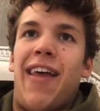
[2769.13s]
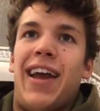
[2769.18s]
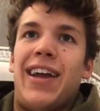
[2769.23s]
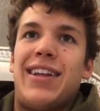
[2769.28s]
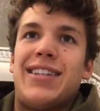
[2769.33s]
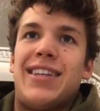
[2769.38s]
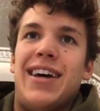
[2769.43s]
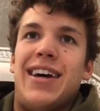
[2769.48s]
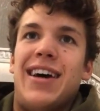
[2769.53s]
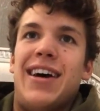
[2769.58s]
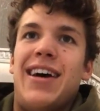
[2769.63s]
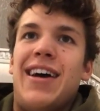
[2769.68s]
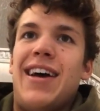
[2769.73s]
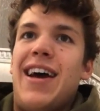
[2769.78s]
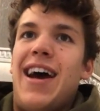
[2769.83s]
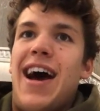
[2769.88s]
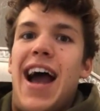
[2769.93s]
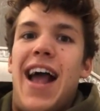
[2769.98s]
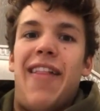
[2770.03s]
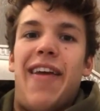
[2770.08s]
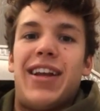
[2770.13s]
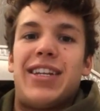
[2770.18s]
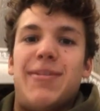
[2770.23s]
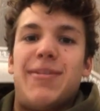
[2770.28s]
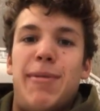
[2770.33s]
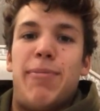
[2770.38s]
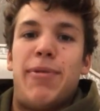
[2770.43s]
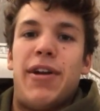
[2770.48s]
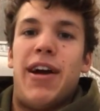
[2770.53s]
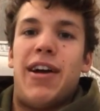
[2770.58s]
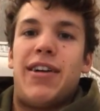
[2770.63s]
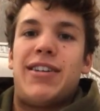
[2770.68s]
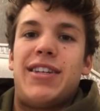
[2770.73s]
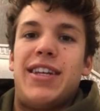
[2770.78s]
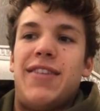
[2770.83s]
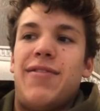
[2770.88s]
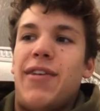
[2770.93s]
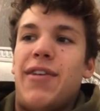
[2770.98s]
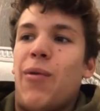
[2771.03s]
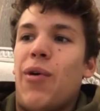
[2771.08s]
like to I like to be
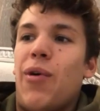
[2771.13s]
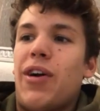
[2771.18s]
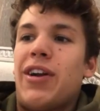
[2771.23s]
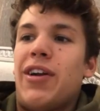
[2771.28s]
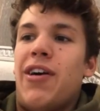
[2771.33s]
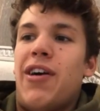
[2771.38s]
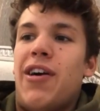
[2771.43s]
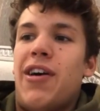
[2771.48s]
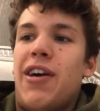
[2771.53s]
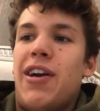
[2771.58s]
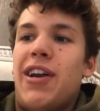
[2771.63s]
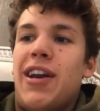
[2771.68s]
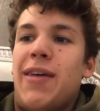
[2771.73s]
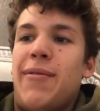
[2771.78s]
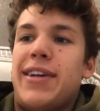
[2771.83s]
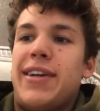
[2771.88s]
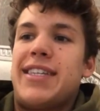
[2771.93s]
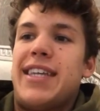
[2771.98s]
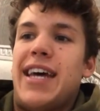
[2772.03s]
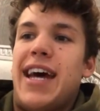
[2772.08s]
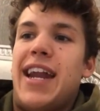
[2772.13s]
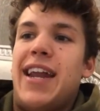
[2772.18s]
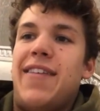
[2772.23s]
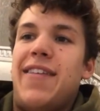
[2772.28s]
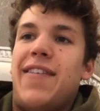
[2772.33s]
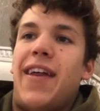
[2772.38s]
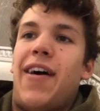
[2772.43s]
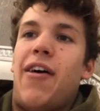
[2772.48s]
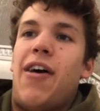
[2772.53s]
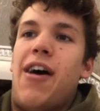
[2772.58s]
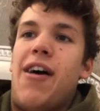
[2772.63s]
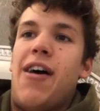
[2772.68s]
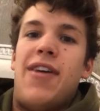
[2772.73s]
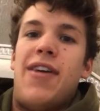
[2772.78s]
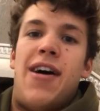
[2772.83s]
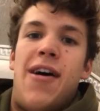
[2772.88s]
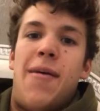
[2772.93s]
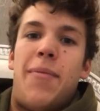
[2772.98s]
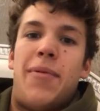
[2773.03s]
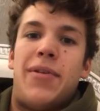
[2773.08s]
productive and working hard, and I'm excited that I'll have that
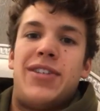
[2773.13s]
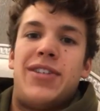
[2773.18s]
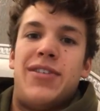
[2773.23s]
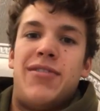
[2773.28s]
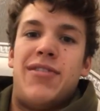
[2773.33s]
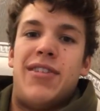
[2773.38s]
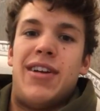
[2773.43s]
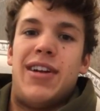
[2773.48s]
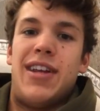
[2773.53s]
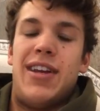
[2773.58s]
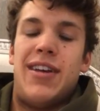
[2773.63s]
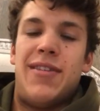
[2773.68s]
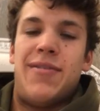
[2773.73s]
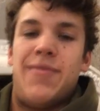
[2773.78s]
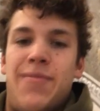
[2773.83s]
opportunity.